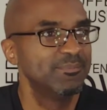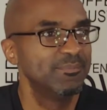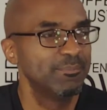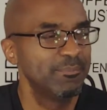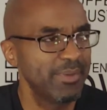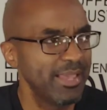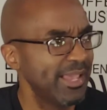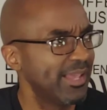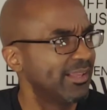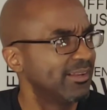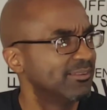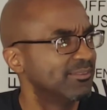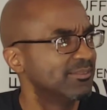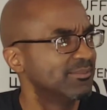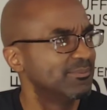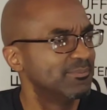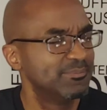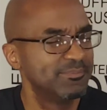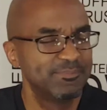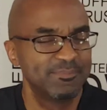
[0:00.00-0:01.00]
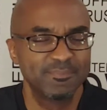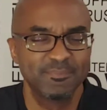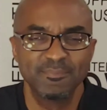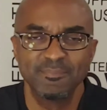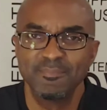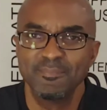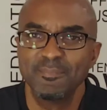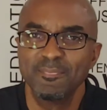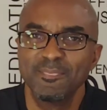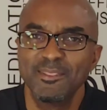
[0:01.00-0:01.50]
man,
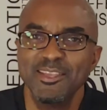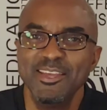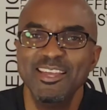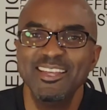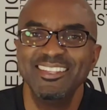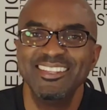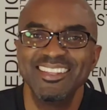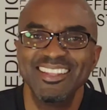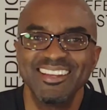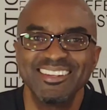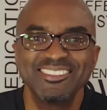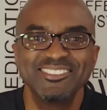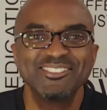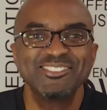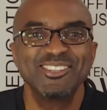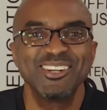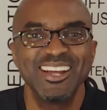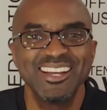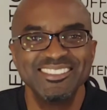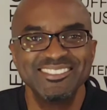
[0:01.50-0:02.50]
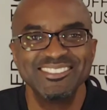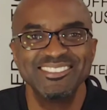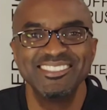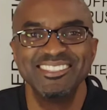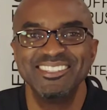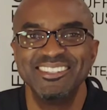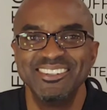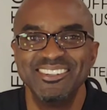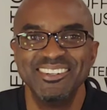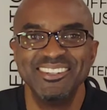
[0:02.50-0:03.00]
a lot of tragedy
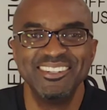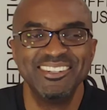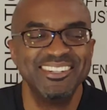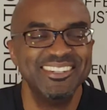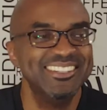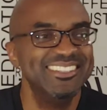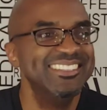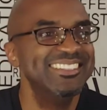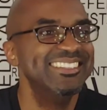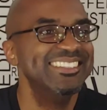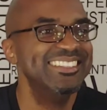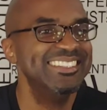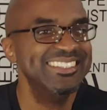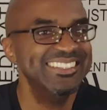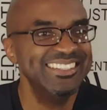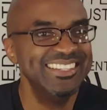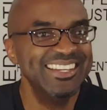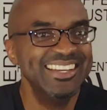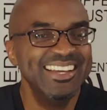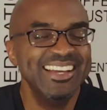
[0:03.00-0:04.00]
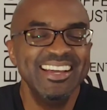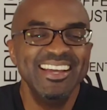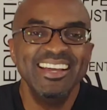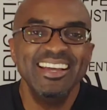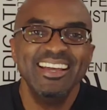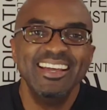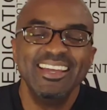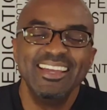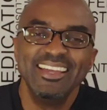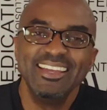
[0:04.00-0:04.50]
going on
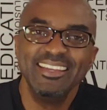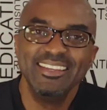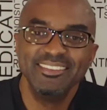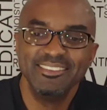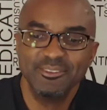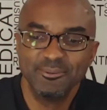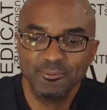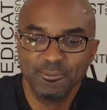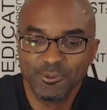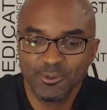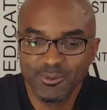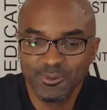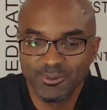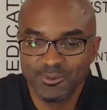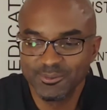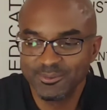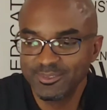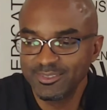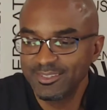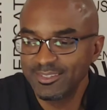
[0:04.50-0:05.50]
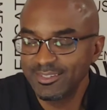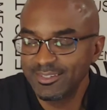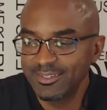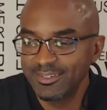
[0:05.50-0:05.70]
in the world.